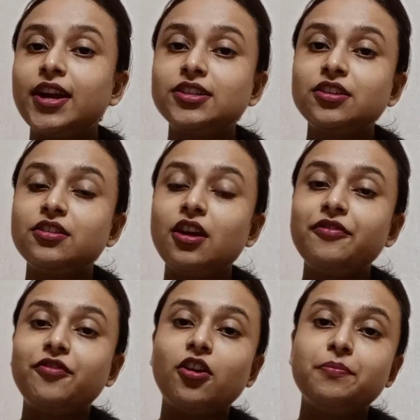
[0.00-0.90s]

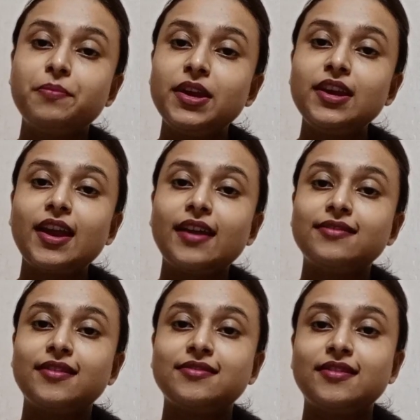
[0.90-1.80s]
criteria for
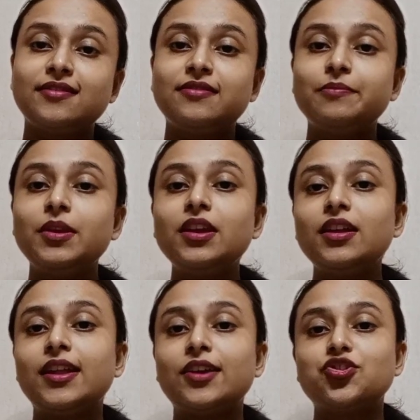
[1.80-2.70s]
PSSSB
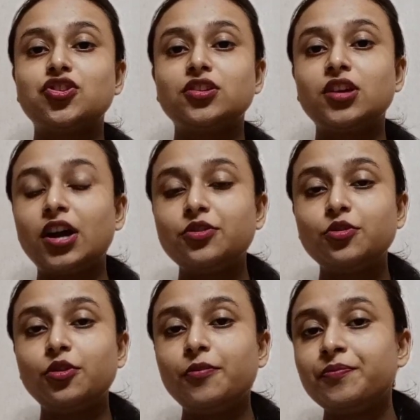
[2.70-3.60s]
election
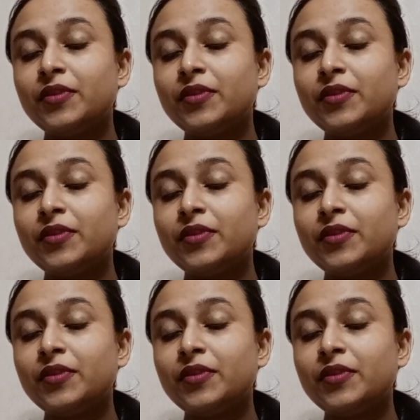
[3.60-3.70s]
Kanungo,